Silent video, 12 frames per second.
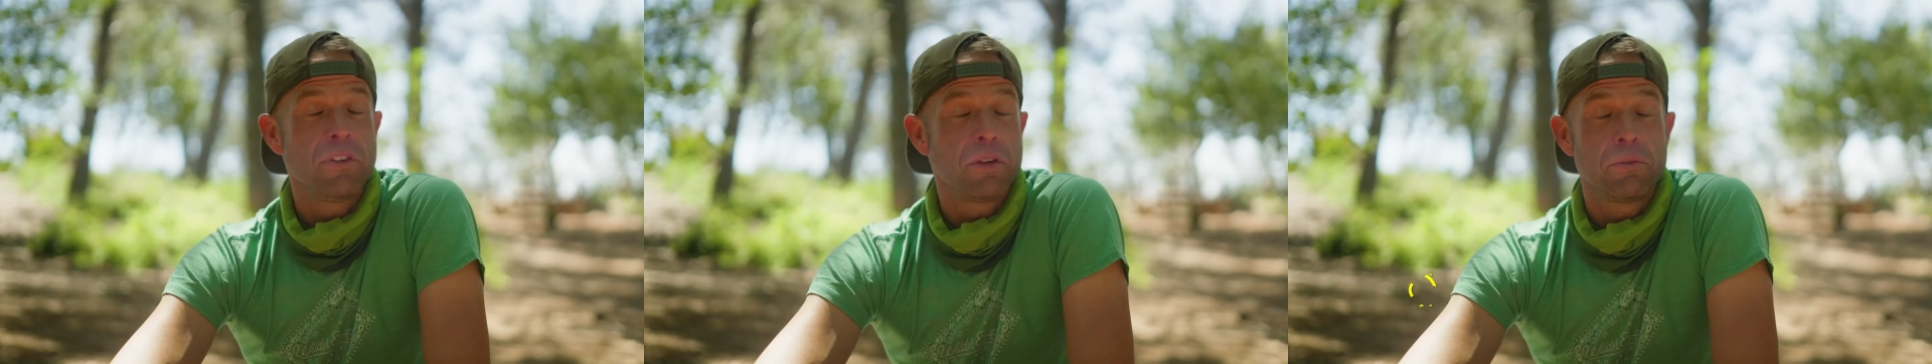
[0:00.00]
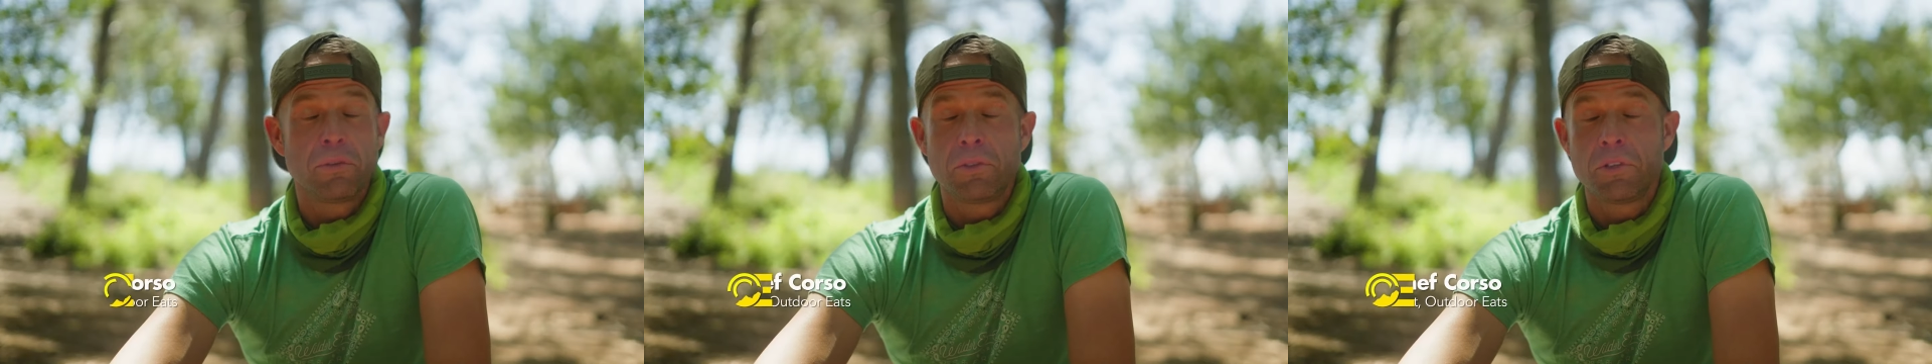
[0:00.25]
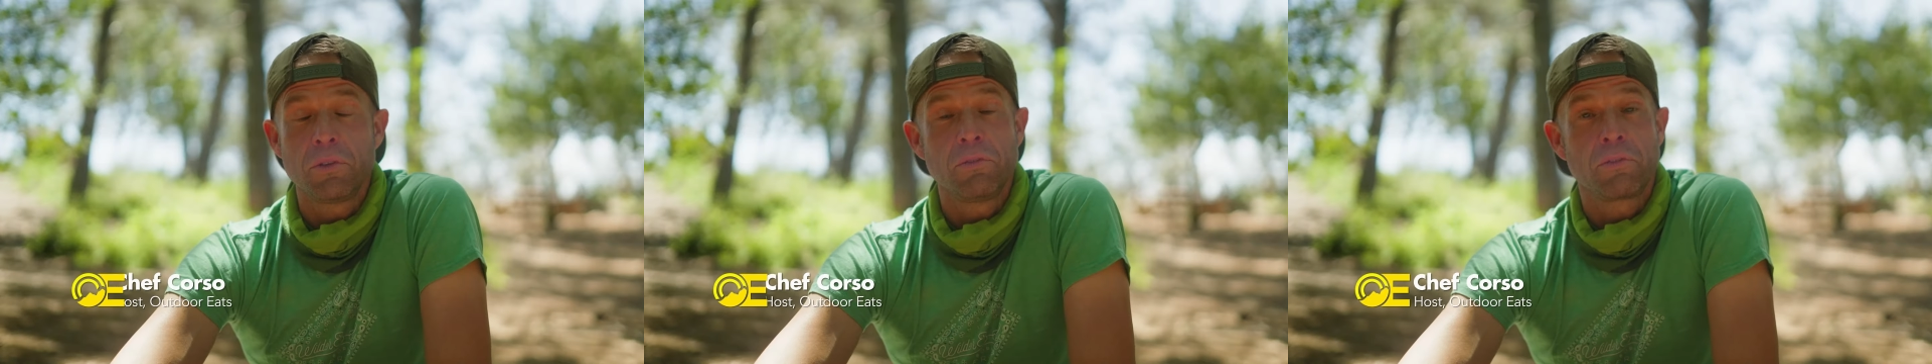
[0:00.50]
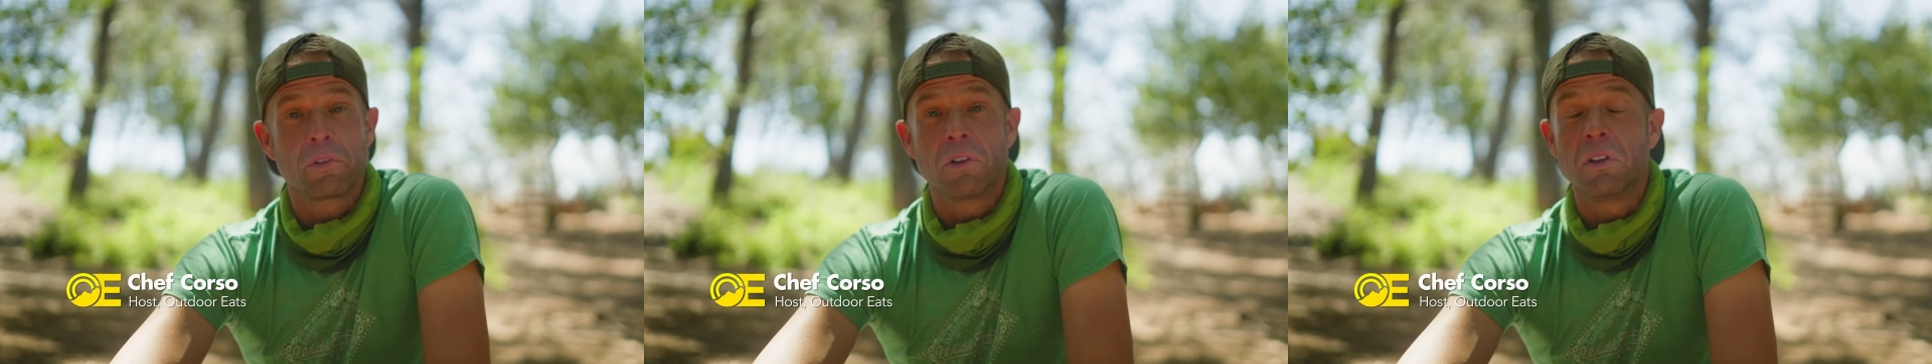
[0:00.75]
known Sue
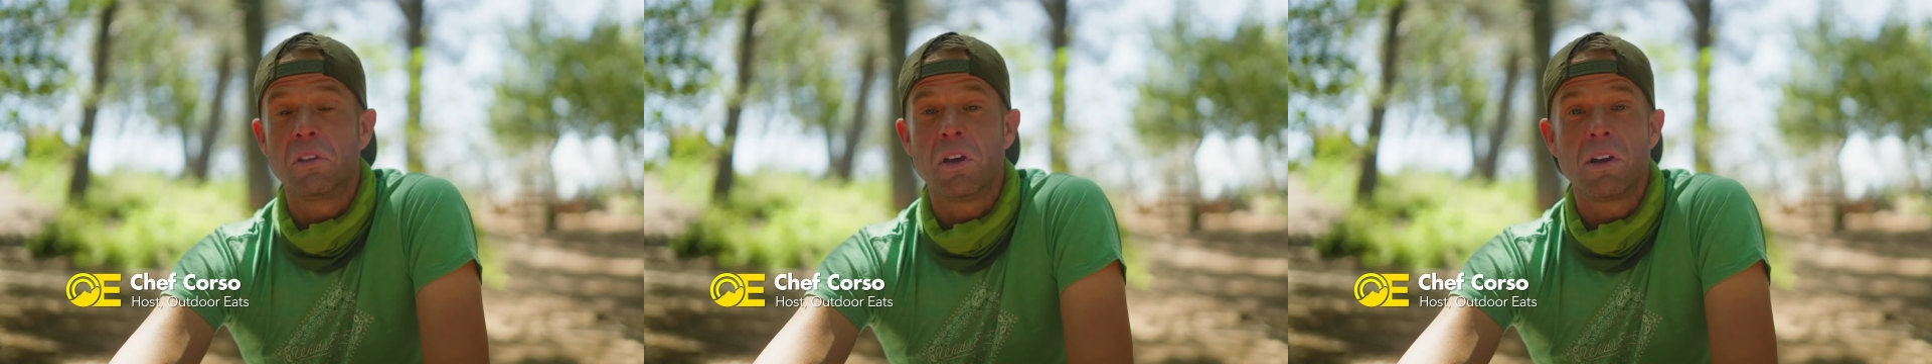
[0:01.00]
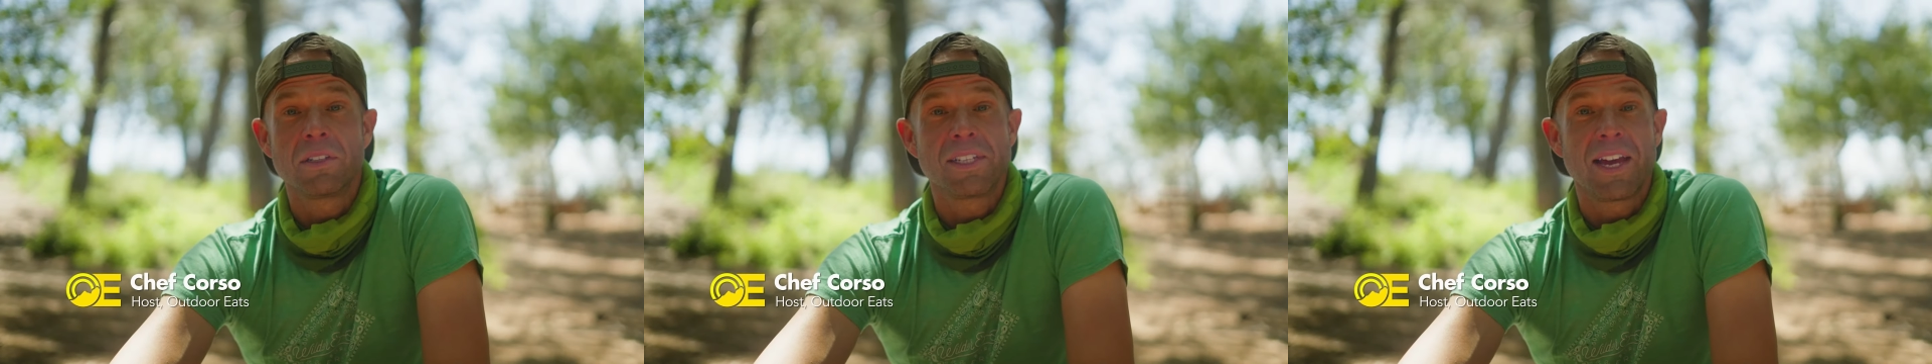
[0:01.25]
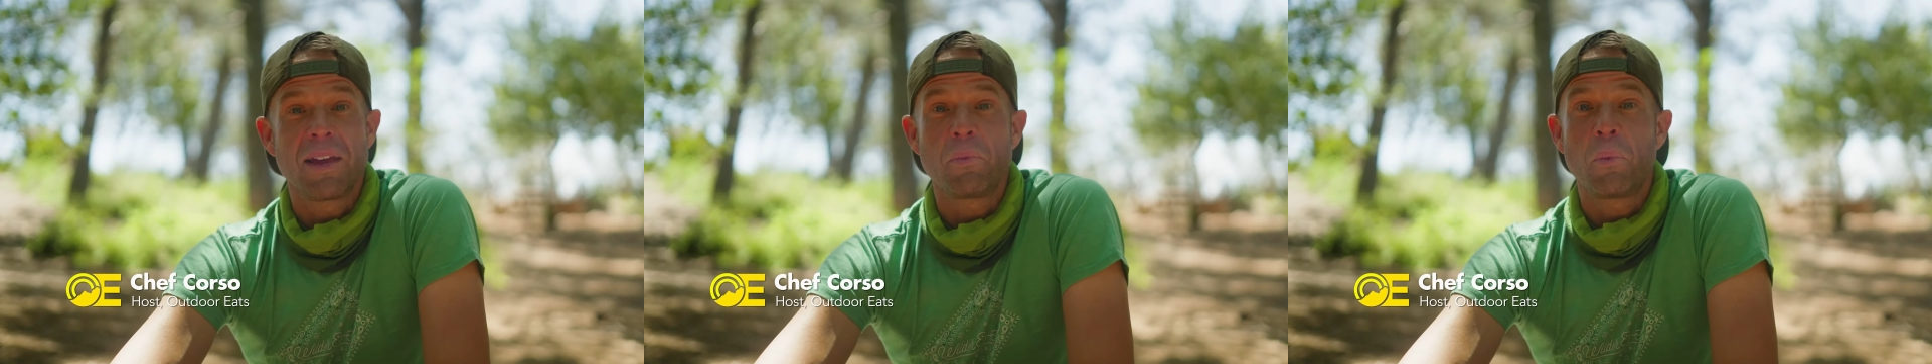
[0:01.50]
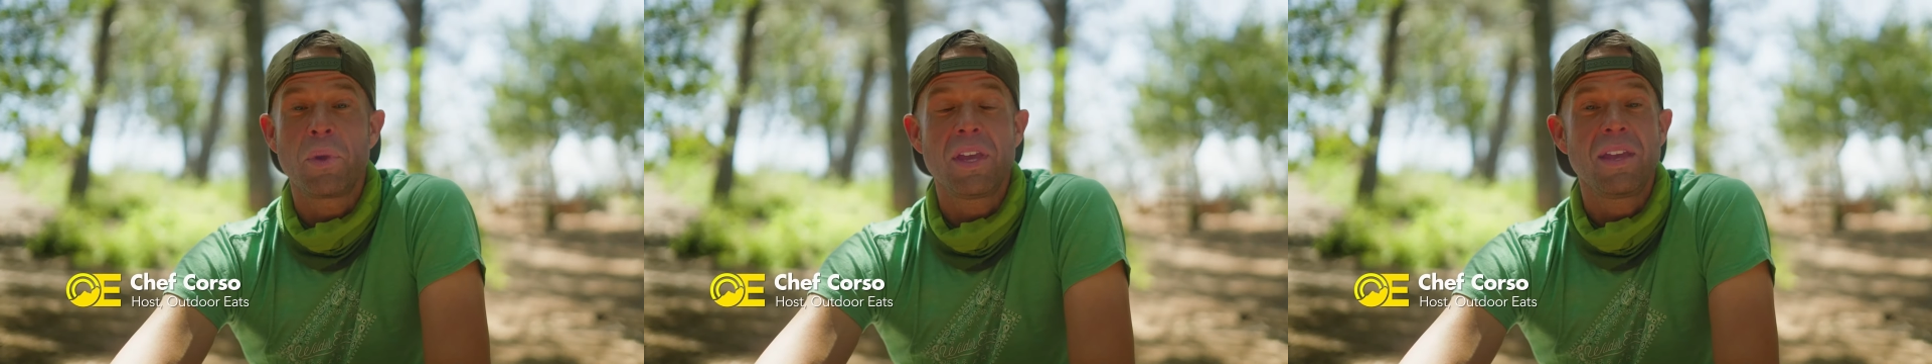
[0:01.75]
for a long
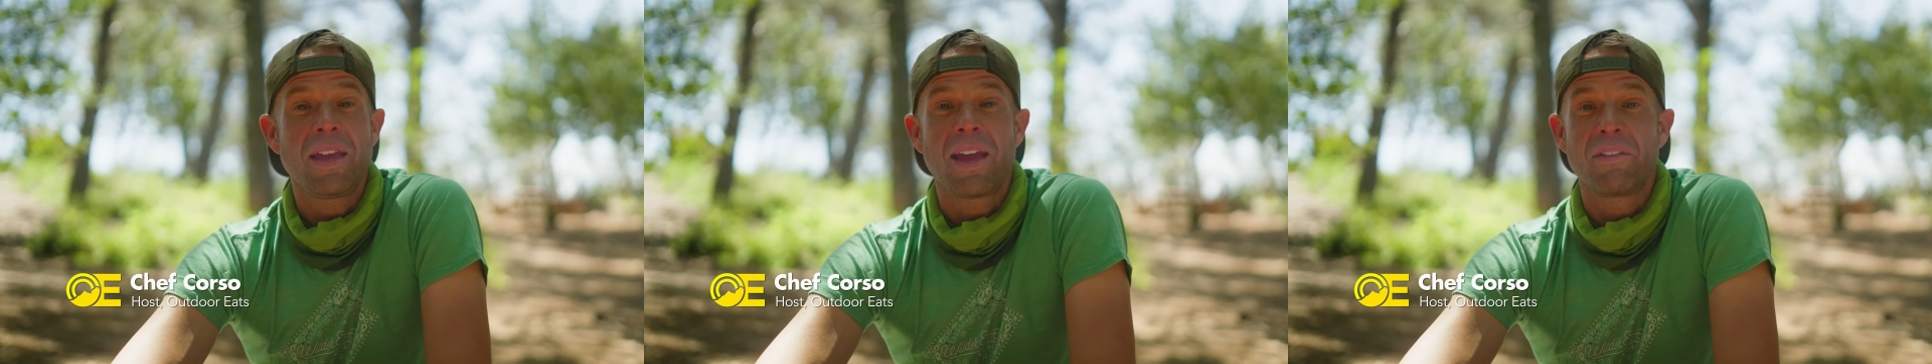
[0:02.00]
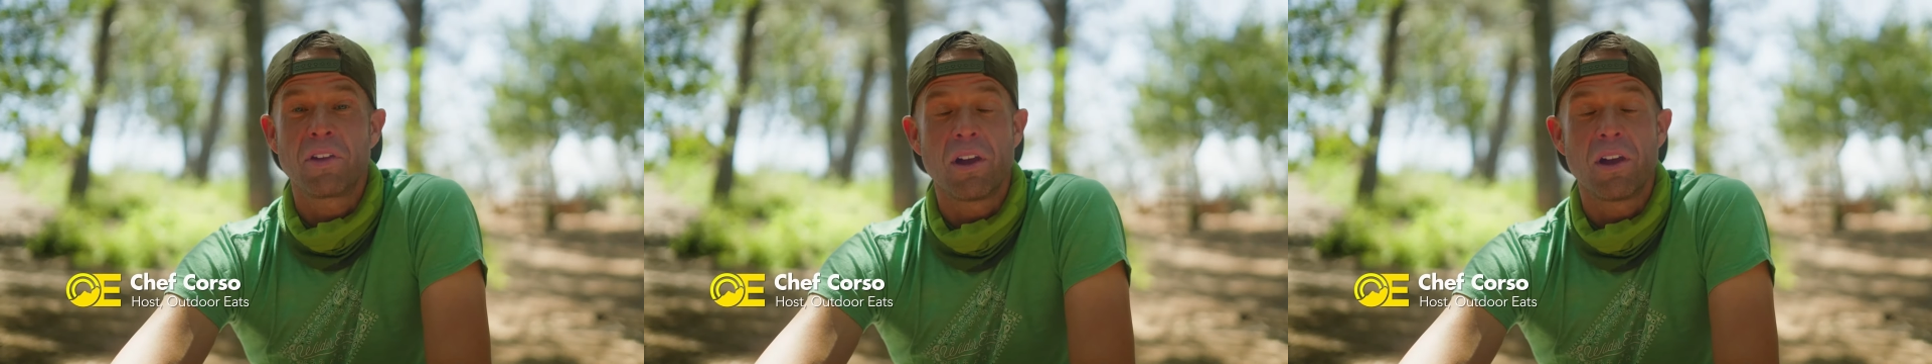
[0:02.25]
time. We have